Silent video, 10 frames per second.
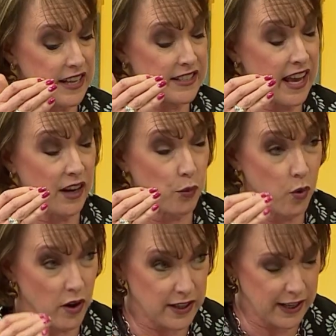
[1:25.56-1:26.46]
says, and
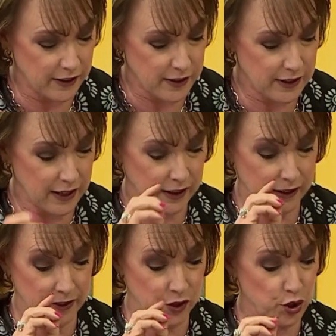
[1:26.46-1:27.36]
what else?
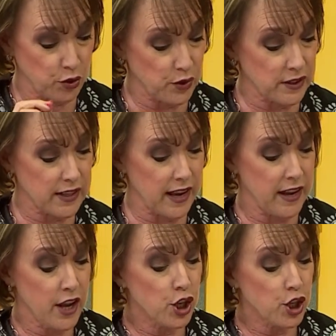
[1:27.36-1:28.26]
And then the children say,